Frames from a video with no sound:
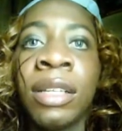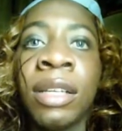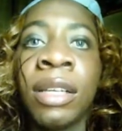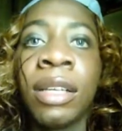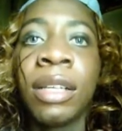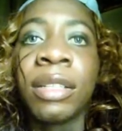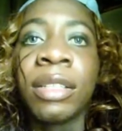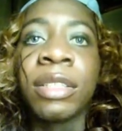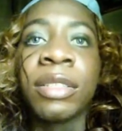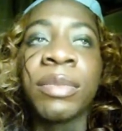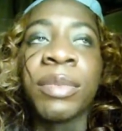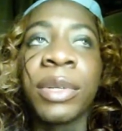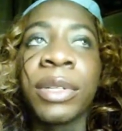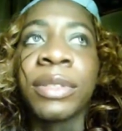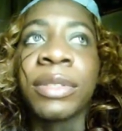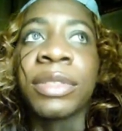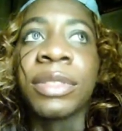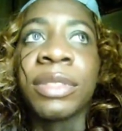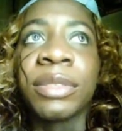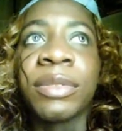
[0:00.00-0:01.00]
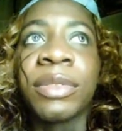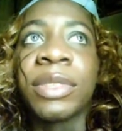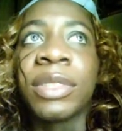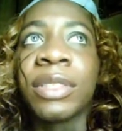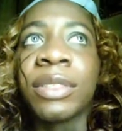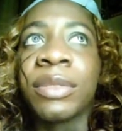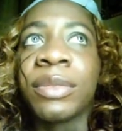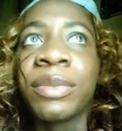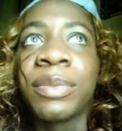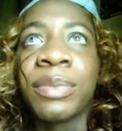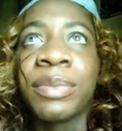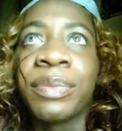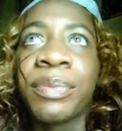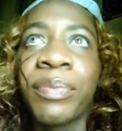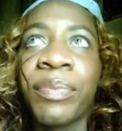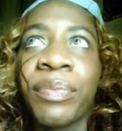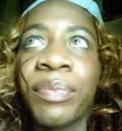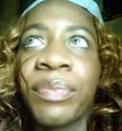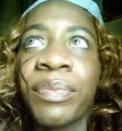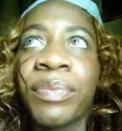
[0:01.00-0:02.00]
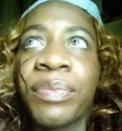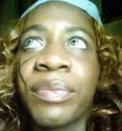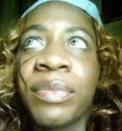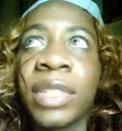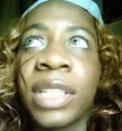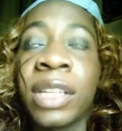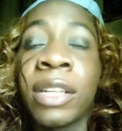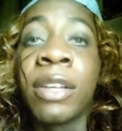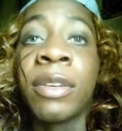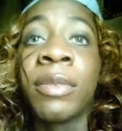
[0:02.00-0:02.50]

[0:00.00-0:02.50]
a good person. So, and